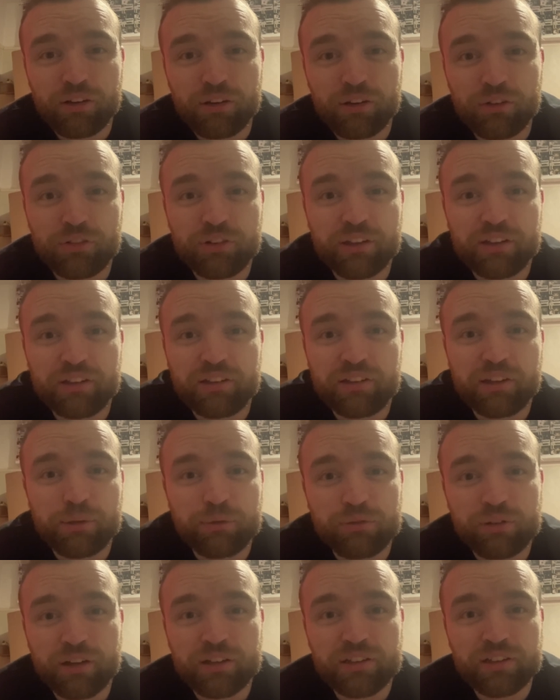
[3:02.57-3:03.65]
Obviously, it's the same
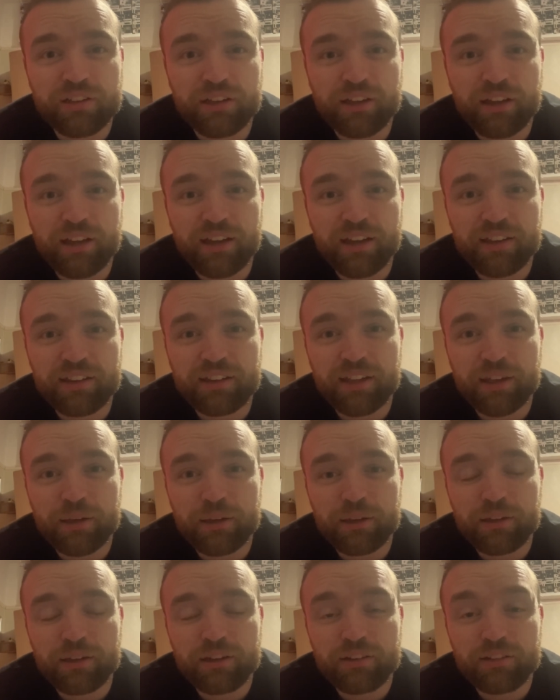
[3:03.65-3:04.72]
track she
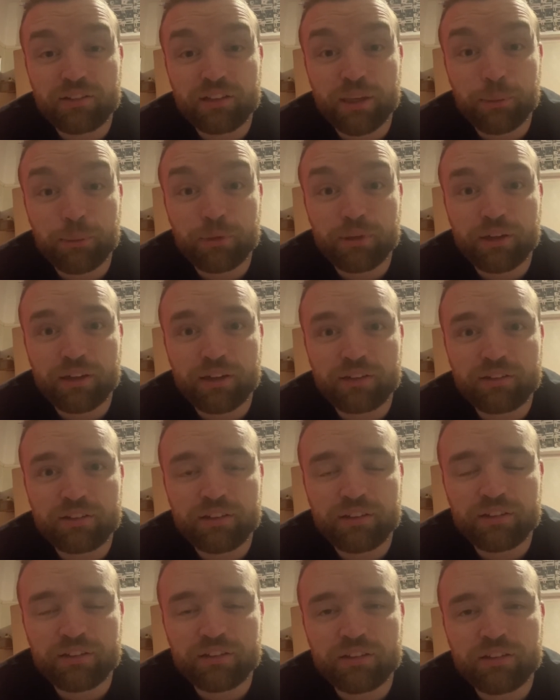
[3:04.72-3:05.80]
debuted at last
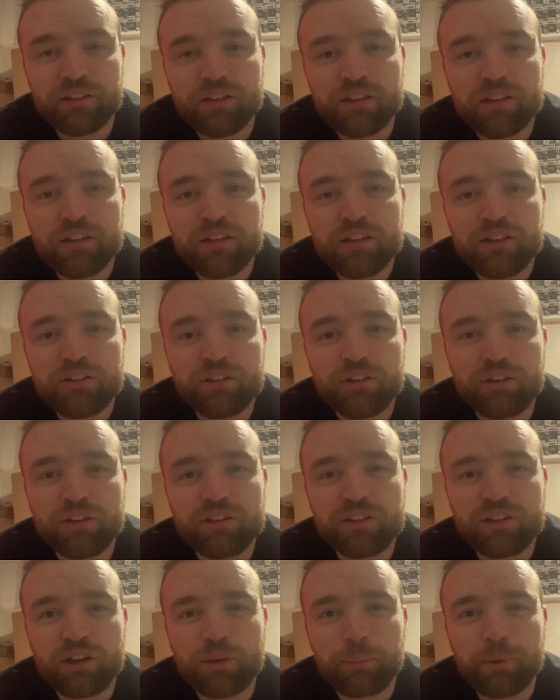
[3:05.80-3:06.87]
season, so at least
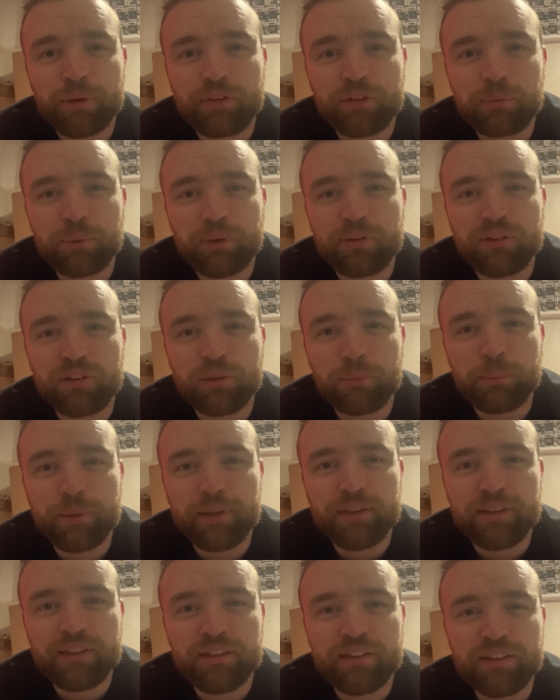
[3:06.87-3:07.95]
she's got a bit of experience in the
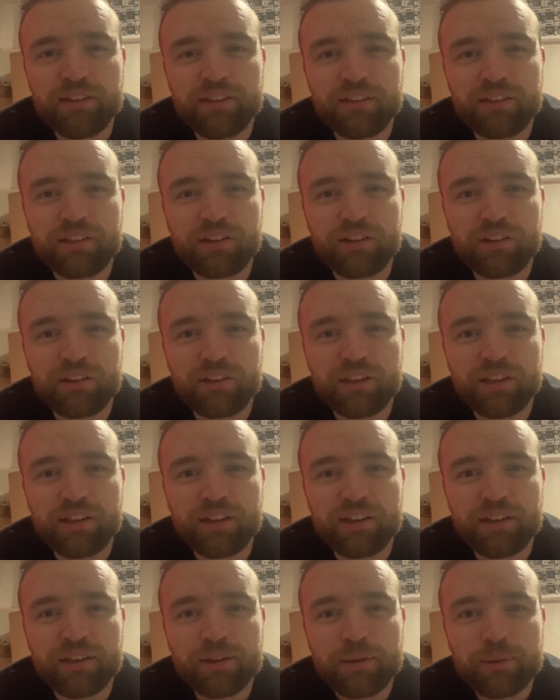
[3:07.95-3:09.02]
BTCC car there.